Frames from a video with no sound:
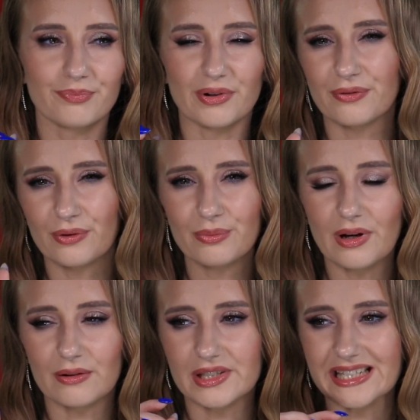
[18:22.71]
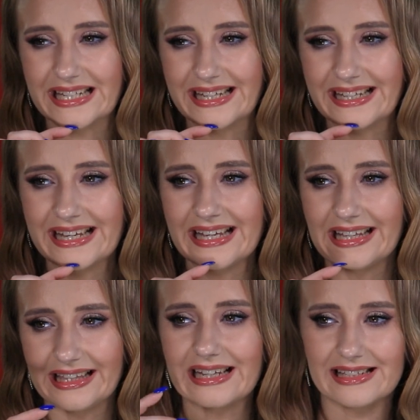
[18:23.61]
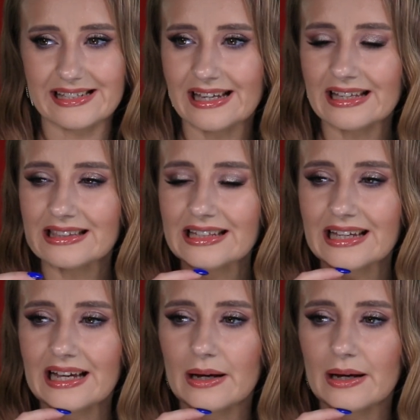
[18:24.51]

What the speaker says: perfume, I would say. It has a scent,